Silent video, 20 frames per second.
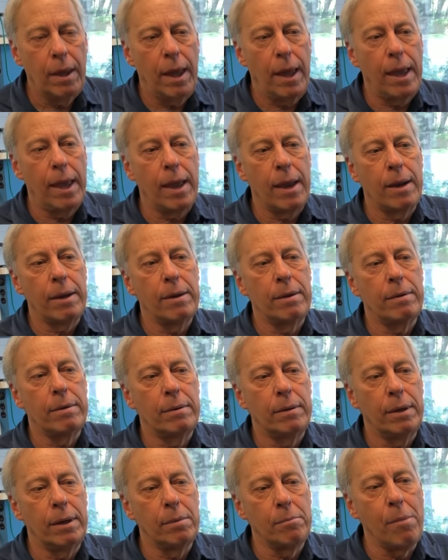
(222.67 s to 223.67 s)
And
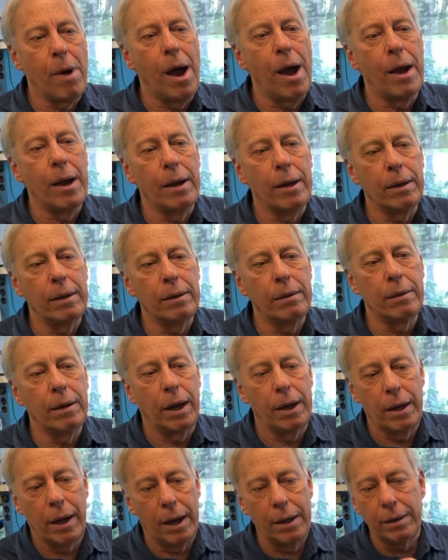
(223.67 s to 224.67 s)
in my,
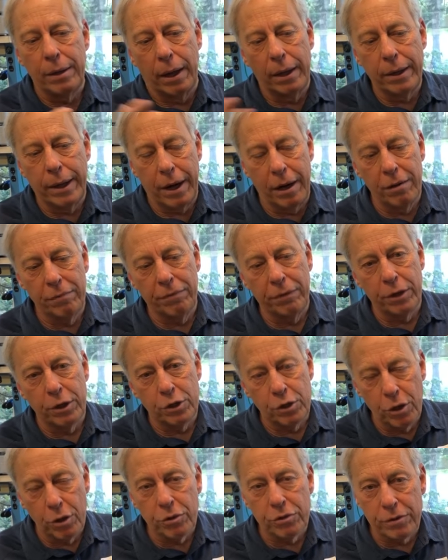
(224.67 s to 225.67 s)
I, I, carefully
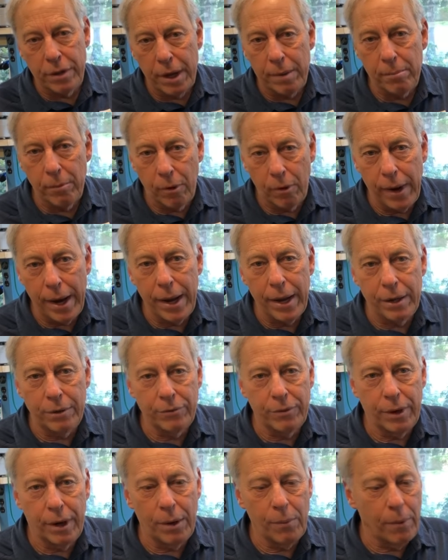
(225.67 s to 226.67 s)
chose that Marantz,
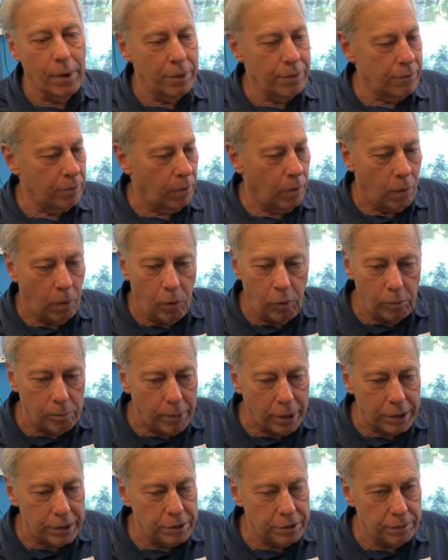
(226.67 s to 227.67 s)
and I went through a whole
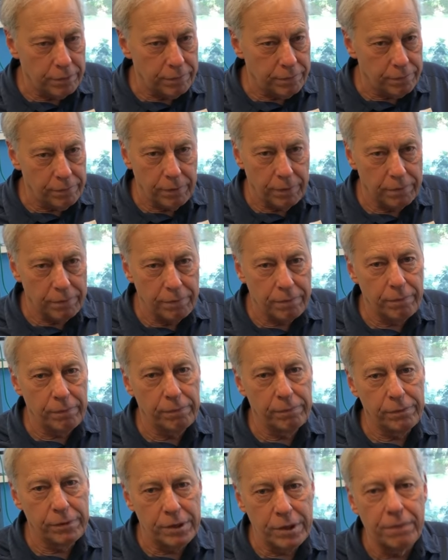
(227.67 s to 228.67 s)
bunch of, of
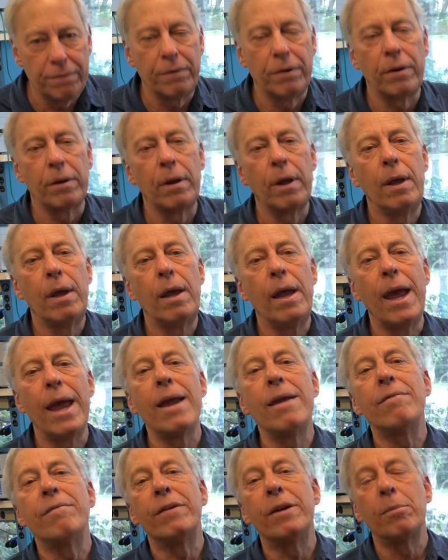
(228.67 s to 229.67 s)
different
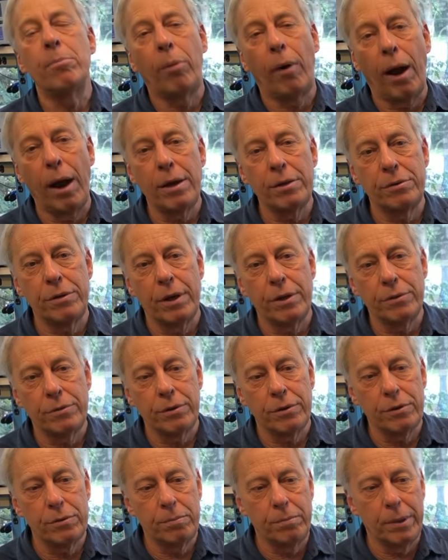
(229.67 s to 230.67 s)
AV
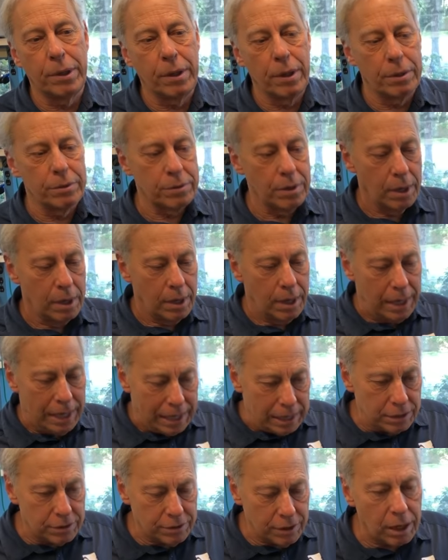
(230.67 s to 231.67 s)
processors because
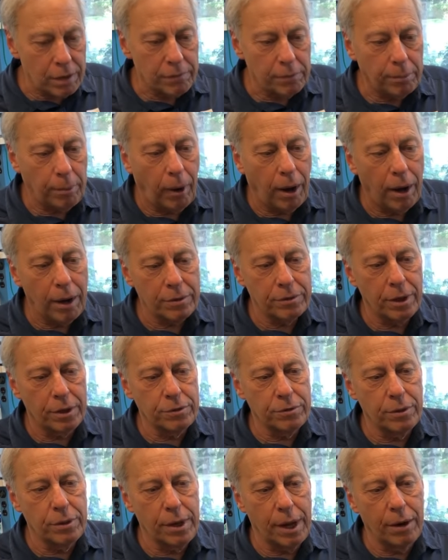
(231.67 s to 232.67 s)
inside of a
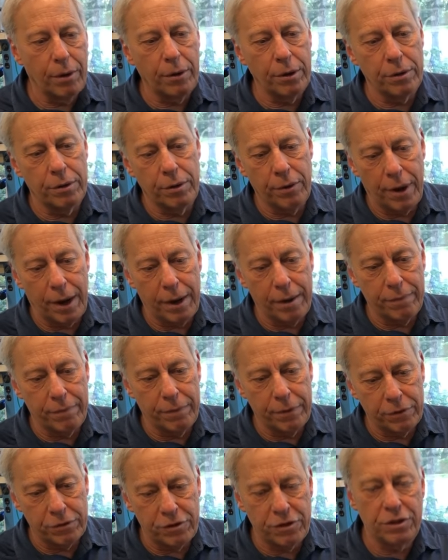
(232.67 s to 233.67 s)
processor, not only do you
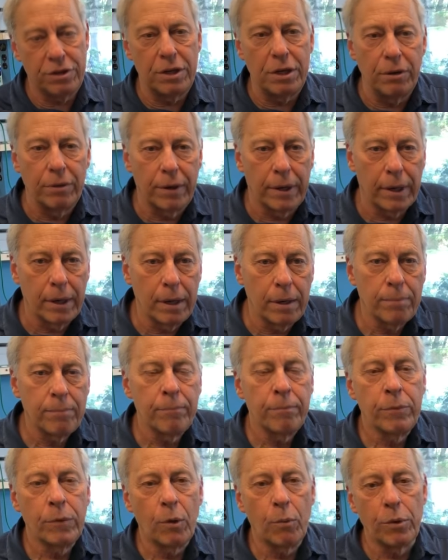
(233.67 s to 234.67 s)
have the steering,
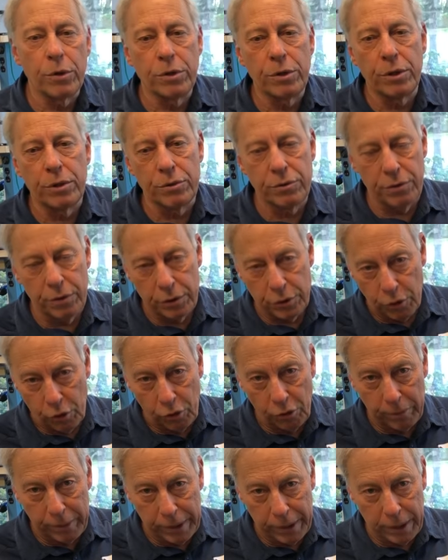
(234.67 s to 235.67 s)
which is the
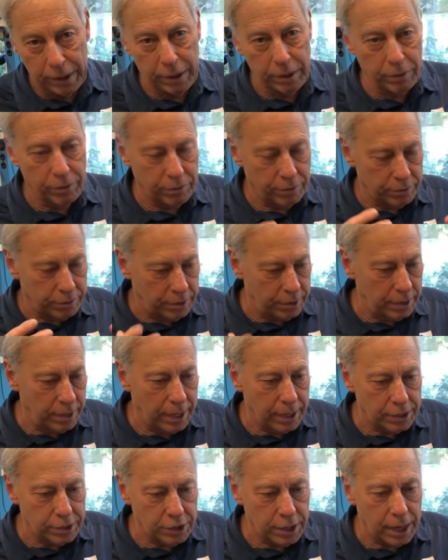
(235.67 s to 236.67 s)
Dolby or
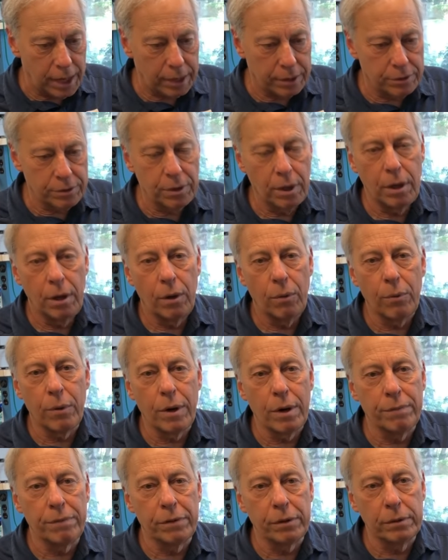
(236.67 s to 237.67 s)
THX,
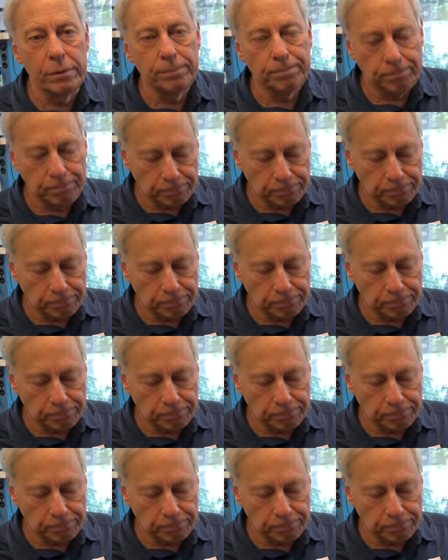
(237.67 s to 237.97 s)
whatever